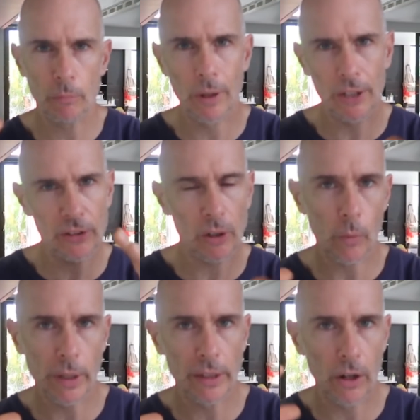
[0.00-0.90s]
where you
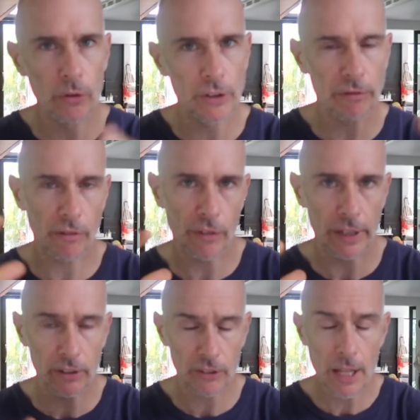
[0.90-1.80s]
sight windows and different
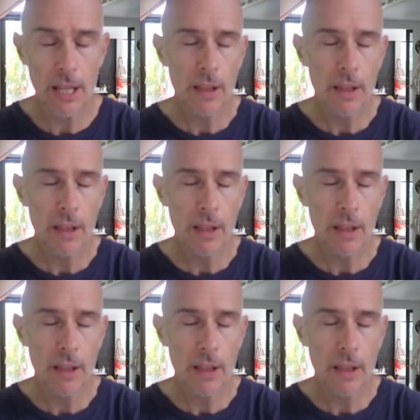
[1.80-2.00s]
things.